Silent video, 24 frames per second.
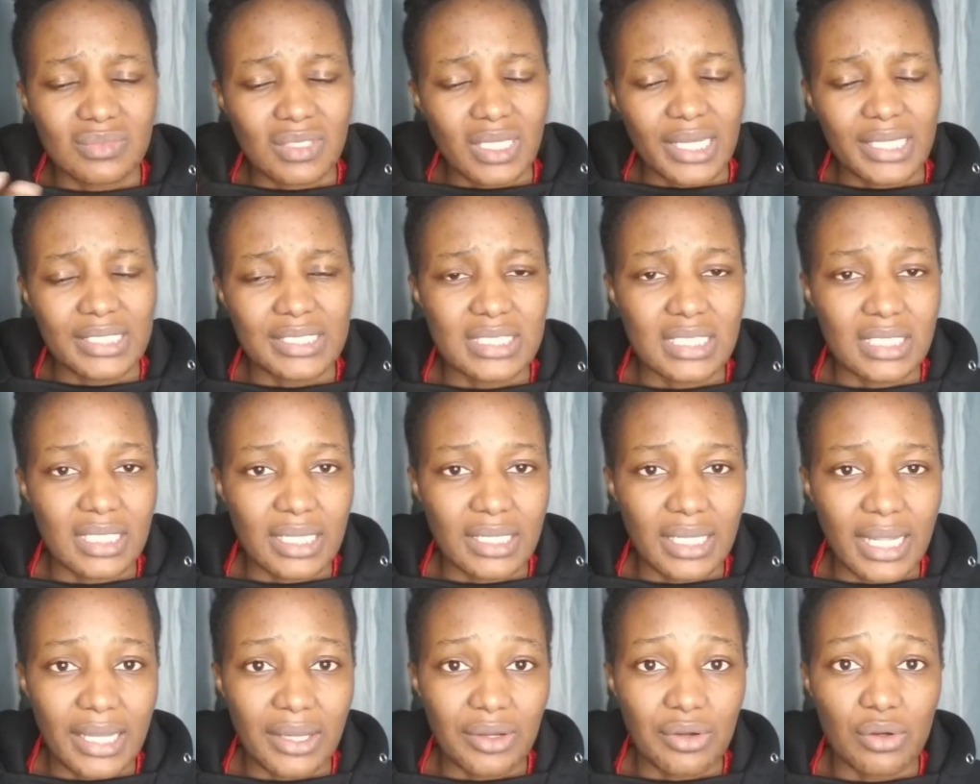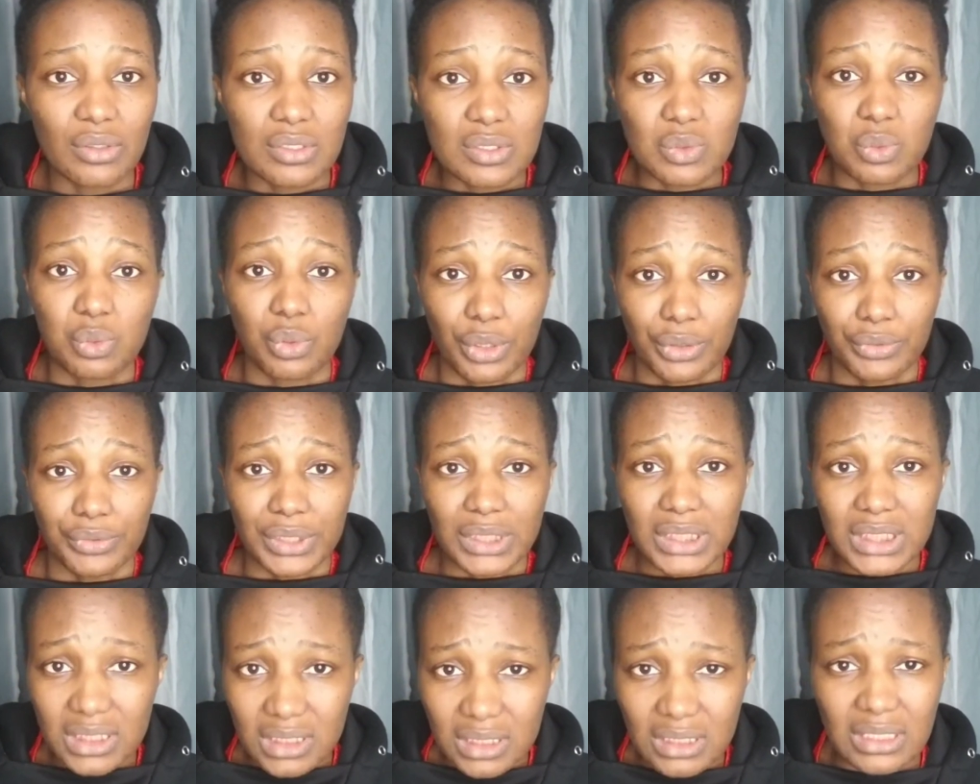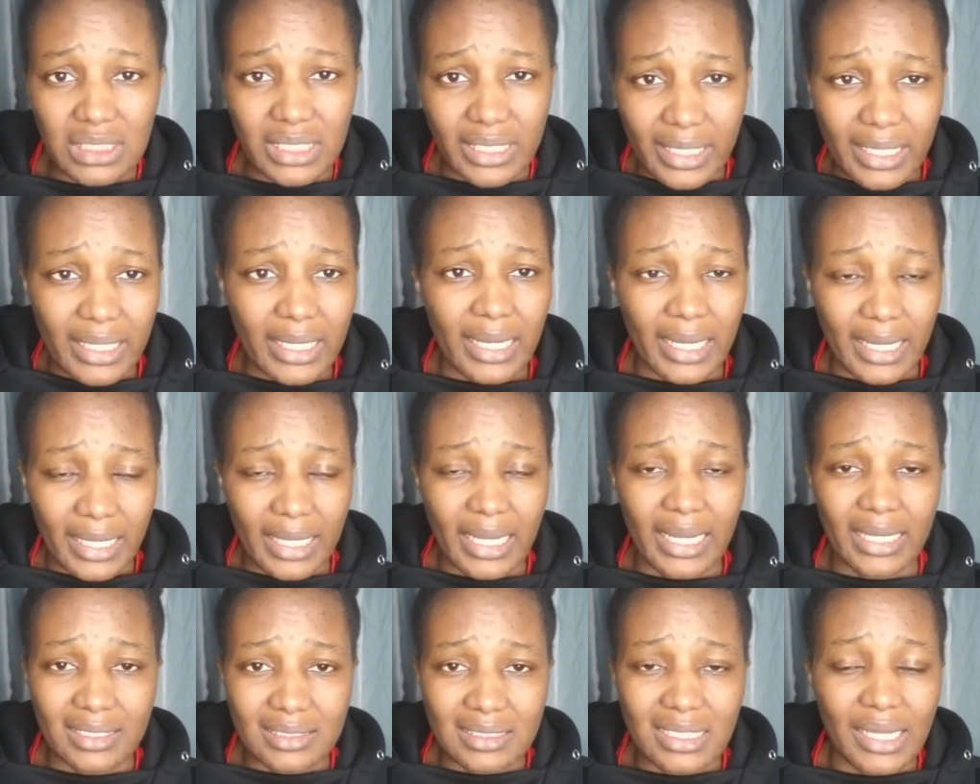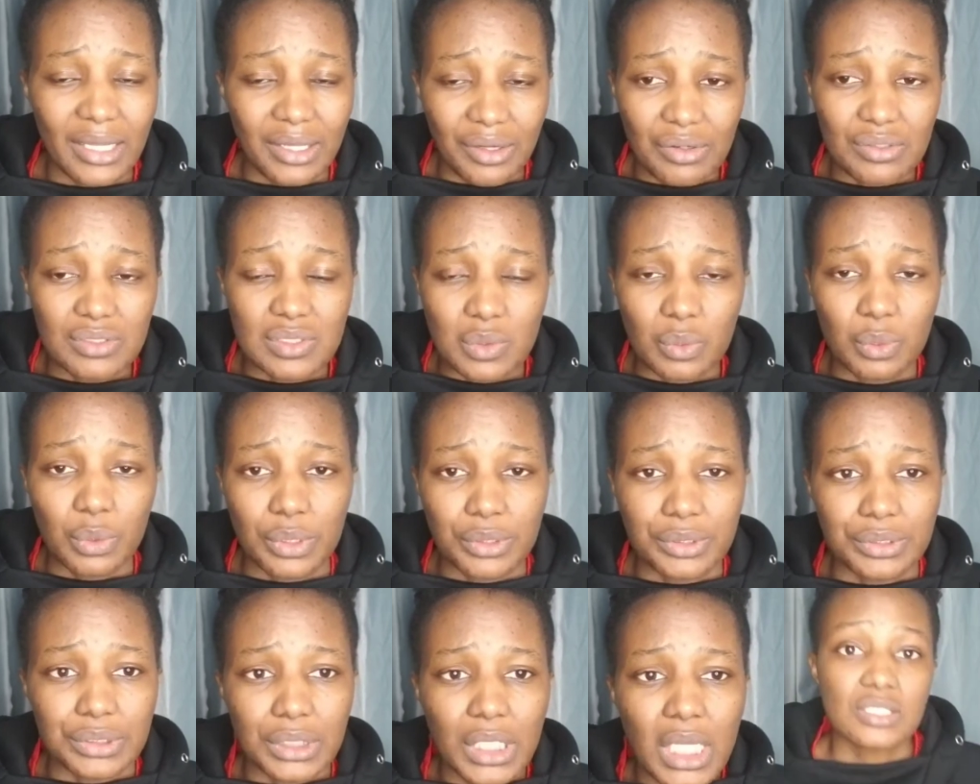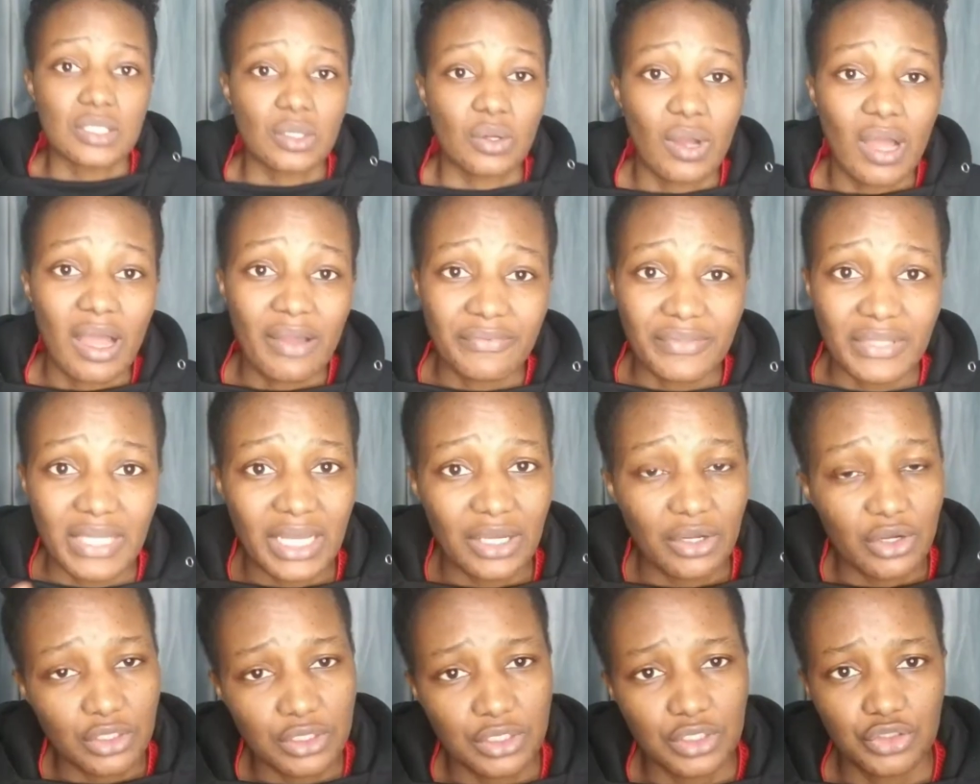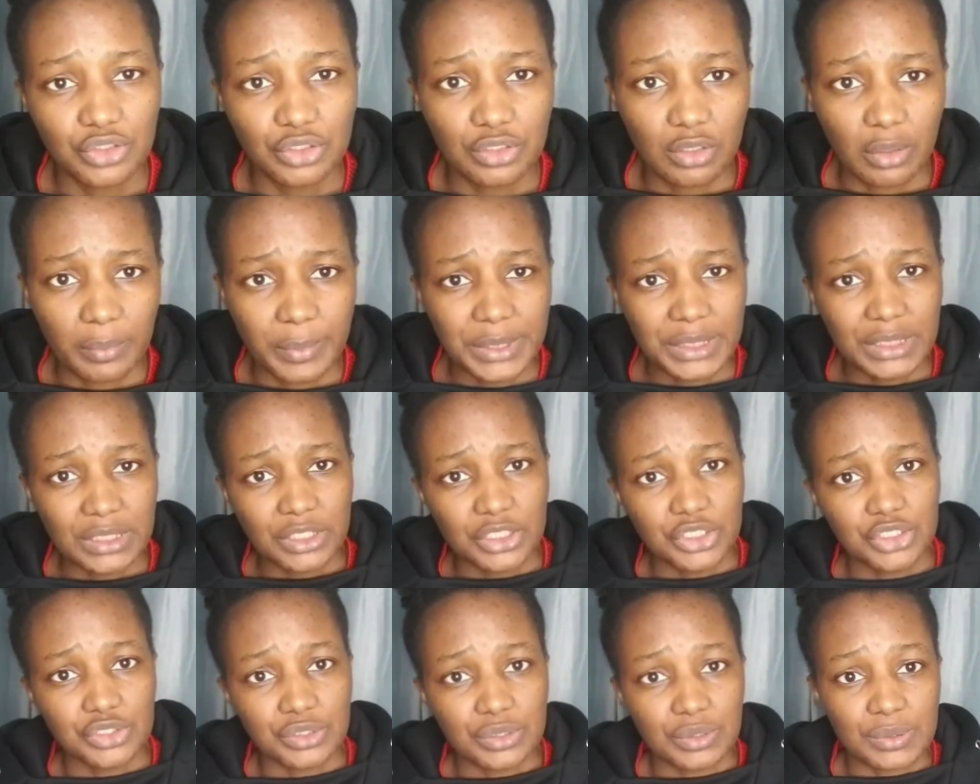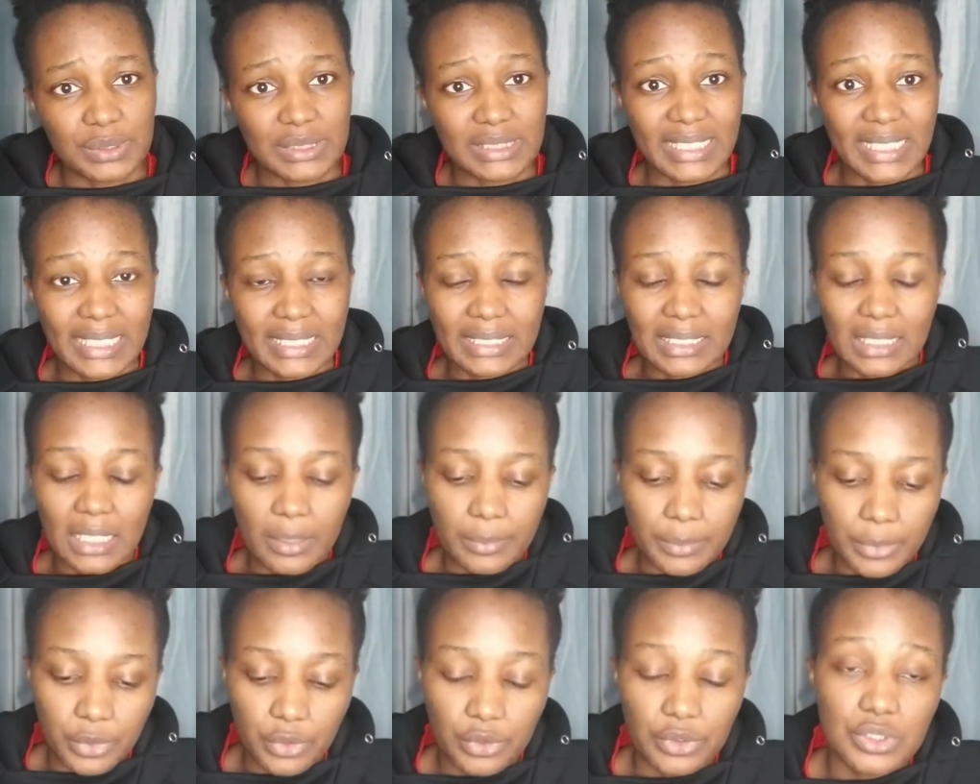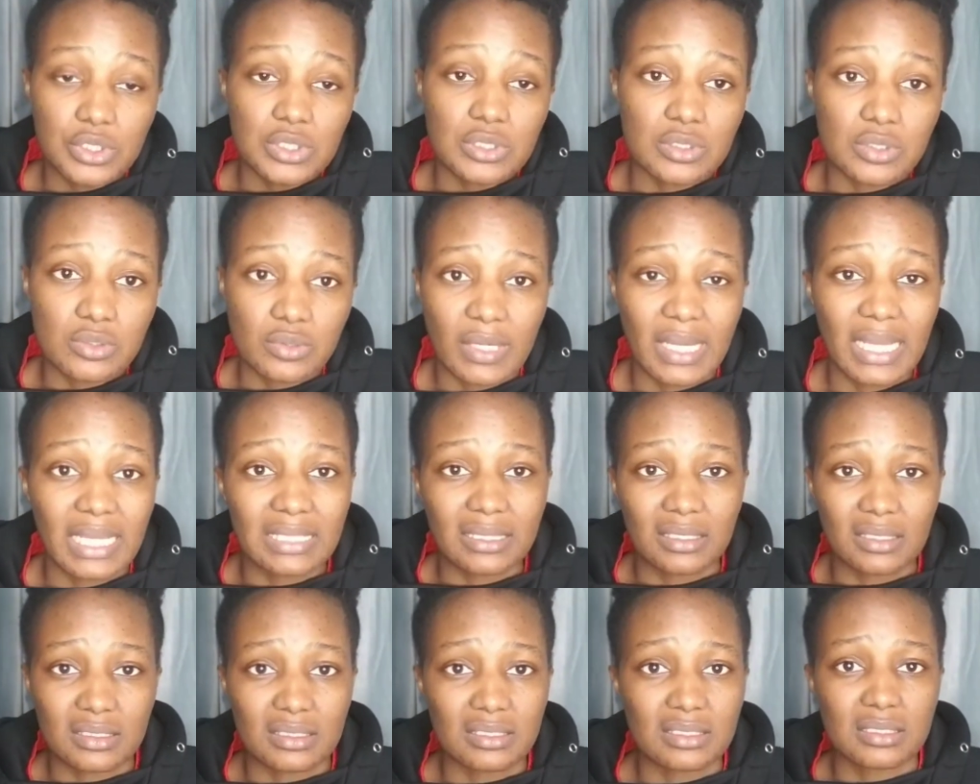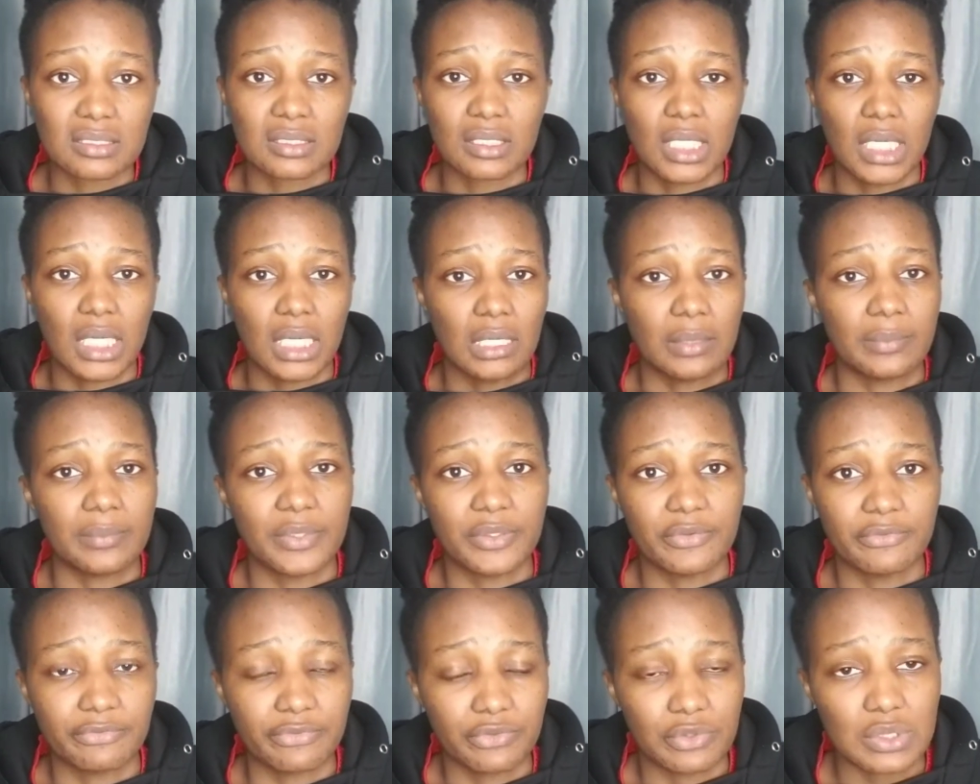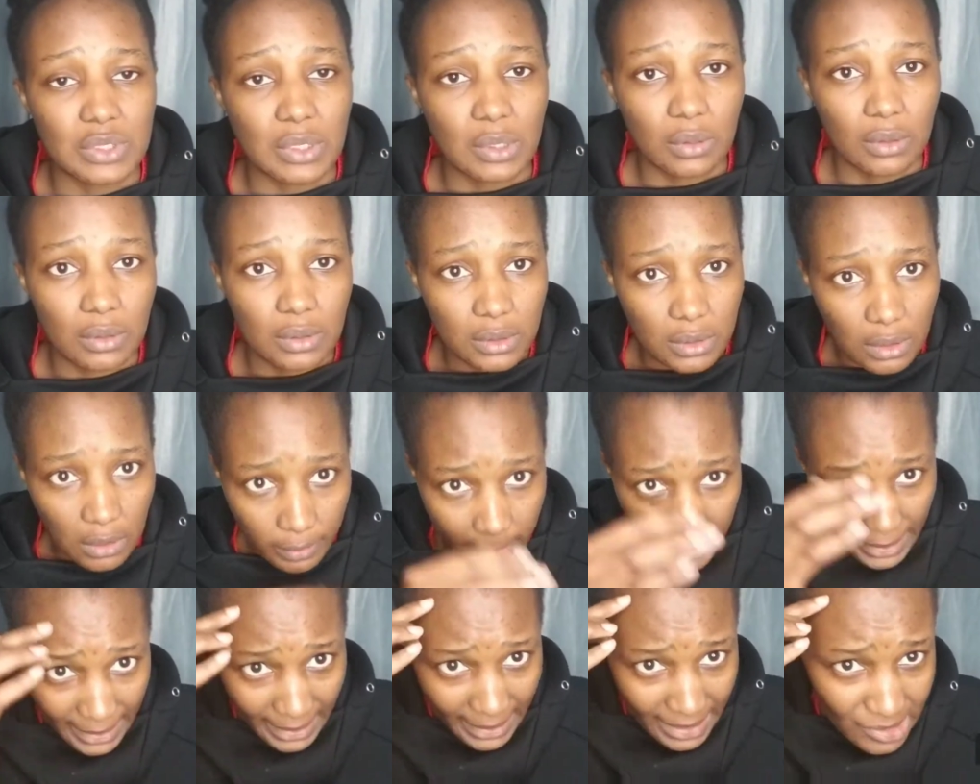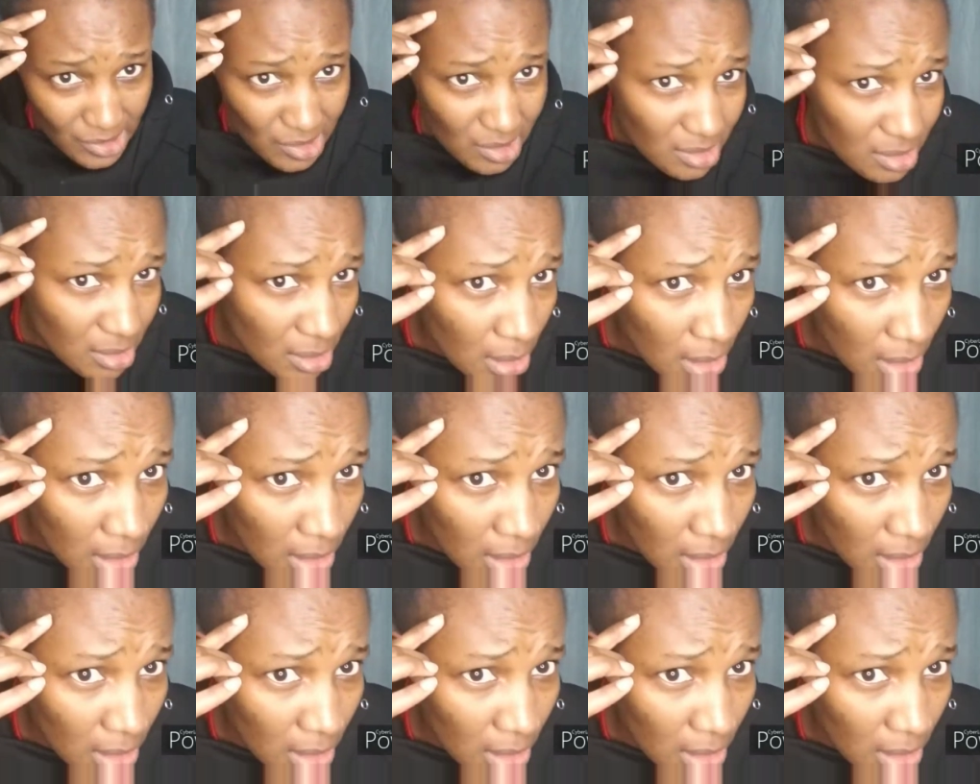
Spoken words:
I said I got worried. Yeah, I got worried. So after I got the recommendation of, like, I'm going to try this infused oil on my edges